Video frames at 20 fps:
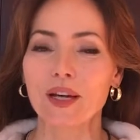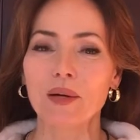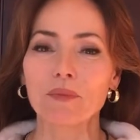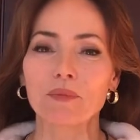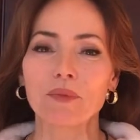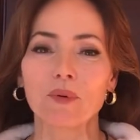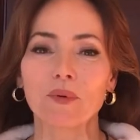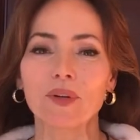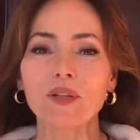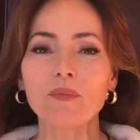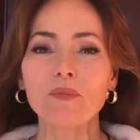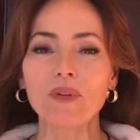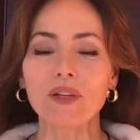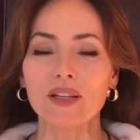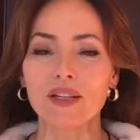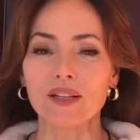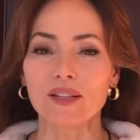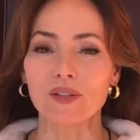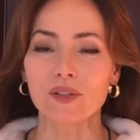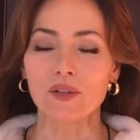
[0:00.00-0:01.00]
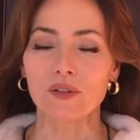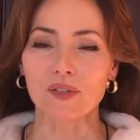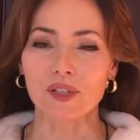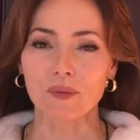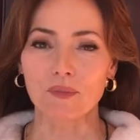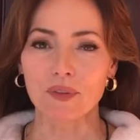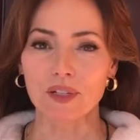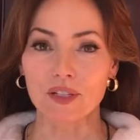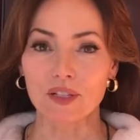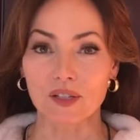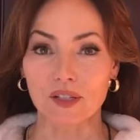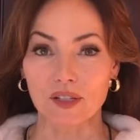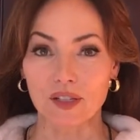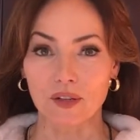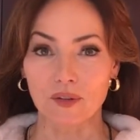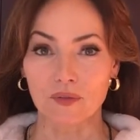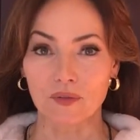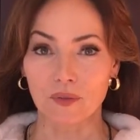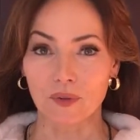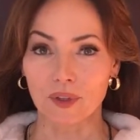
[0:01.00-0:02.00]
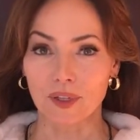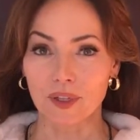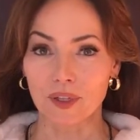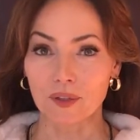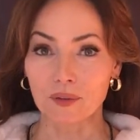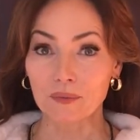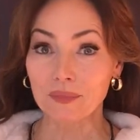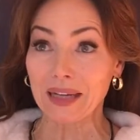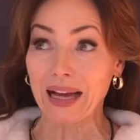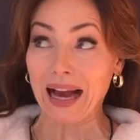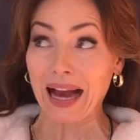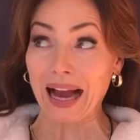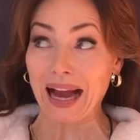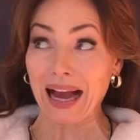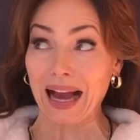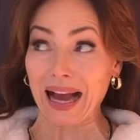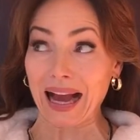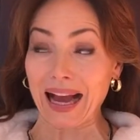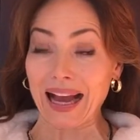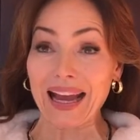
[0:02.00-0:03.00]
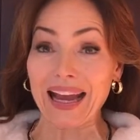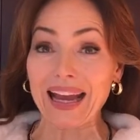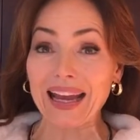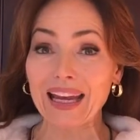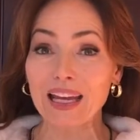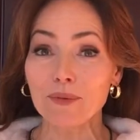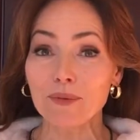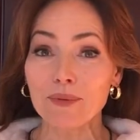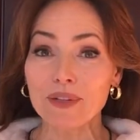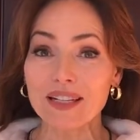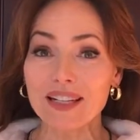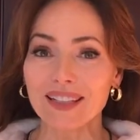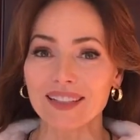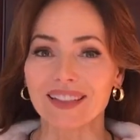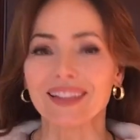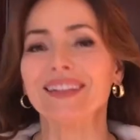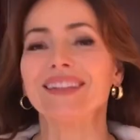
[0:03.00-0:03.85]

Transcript: but wouldn't it be easier if somebody just did it for you? Hey, we did.